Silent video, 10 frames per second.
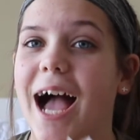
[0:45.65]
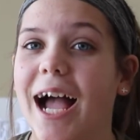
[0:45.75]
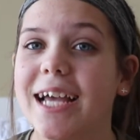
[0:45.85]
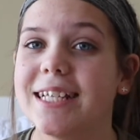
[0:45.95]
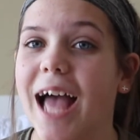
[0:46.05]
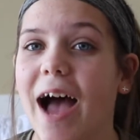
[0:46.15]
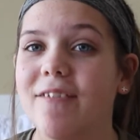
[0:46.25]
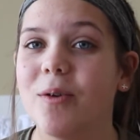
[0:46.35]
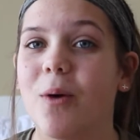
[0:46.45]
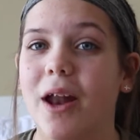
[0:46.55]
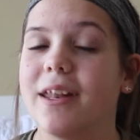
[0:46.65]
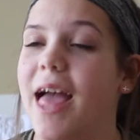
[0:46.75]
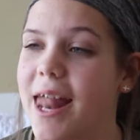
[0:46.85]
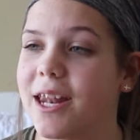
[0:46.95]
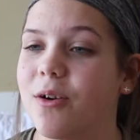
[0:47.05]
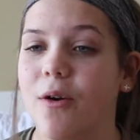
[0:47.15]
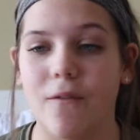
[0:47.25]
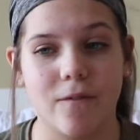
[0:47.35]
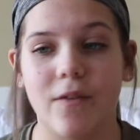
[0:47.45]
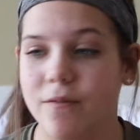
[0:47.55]
I just haven't wanted to edit
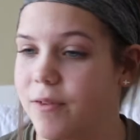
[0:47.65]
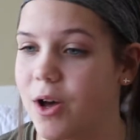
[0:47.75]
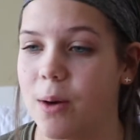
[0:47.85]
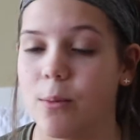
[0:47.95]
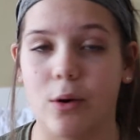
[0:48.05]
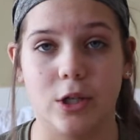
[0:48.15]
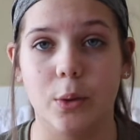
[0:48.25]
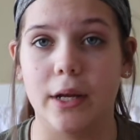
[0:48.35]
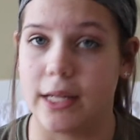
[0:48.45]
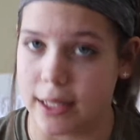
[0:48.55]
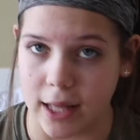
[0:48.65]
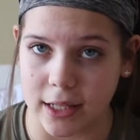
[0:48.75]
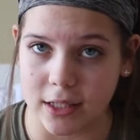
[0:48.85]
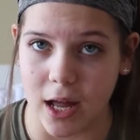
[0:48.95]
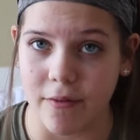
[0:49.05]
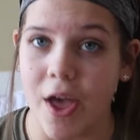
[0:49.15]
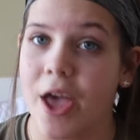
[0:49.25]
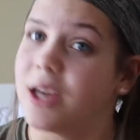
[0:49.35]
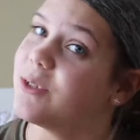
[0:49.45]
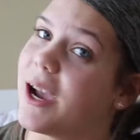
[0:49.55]
or film or do any of that stuff,
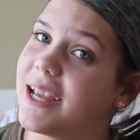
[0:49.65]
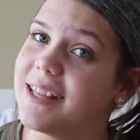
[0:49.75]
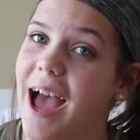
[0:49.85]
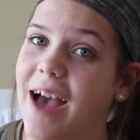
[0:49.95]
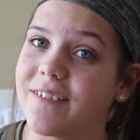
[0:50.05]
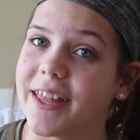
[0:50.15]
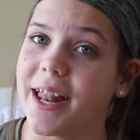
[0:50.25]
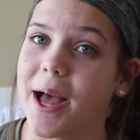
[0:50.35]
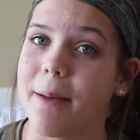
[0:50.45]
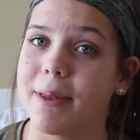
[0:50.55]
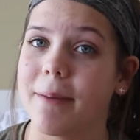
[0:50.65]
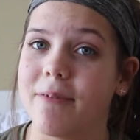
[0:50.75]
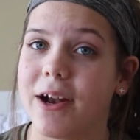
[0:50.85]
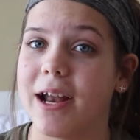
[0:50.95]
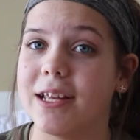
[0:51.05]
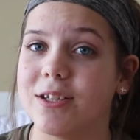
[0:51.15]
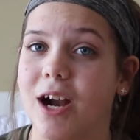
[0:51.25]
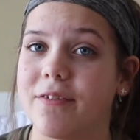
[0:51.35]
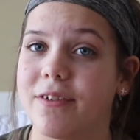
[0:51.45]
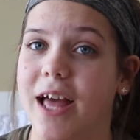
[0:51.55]
so I just haven't, and I'm very
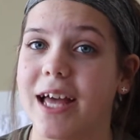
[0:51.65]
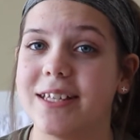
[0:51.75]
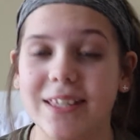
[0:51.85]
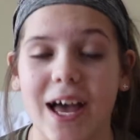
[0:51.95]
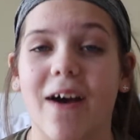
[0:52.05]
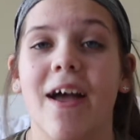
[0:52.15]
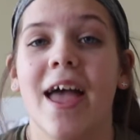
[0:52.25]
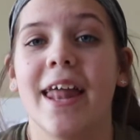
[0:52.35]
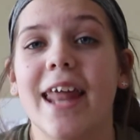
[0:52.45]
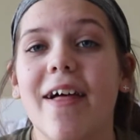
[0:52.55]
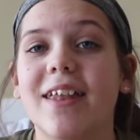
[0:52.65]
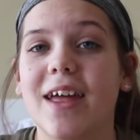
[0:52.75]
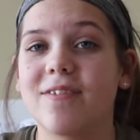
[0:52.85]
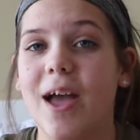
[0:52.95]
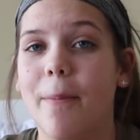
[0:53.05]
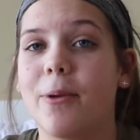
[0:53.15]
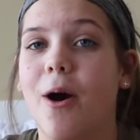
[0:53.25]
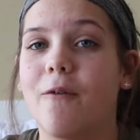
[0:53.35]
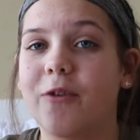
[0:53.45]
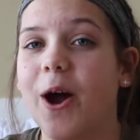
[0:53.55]
sorry for that. So, now that I've kept
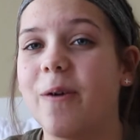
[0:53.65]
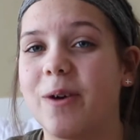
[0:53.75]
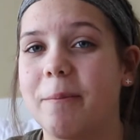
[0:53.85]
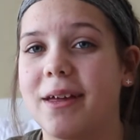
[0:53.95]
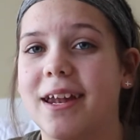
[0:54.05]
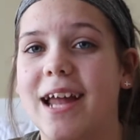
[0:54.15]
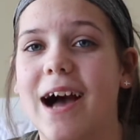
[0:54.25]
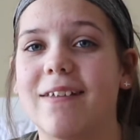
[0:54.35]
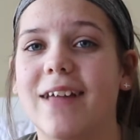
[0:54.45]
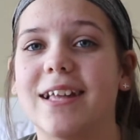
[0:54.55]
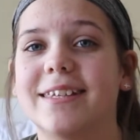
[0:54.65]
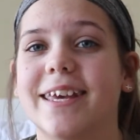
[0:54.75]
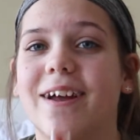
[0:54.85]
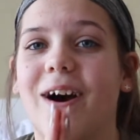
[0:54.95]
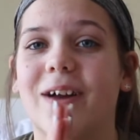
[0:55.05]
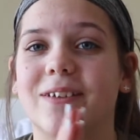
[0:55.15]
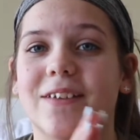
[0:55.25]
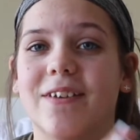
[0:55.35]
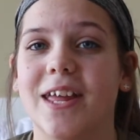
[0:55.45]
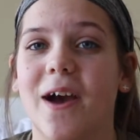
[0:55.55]
y'all for over a minute now, let's get on with
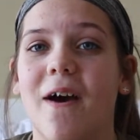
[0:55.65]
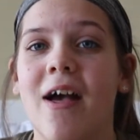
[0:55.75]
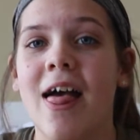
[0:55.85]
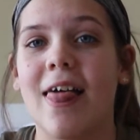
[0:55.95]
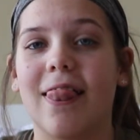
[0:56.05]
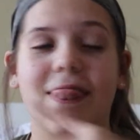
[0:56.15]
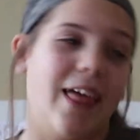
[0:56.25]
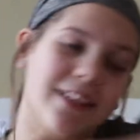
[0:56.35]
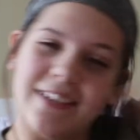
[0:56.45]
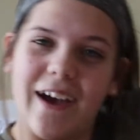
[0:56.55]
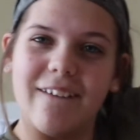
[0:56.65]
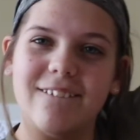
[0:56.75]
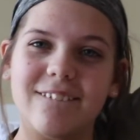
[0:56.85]
the video. Let's go.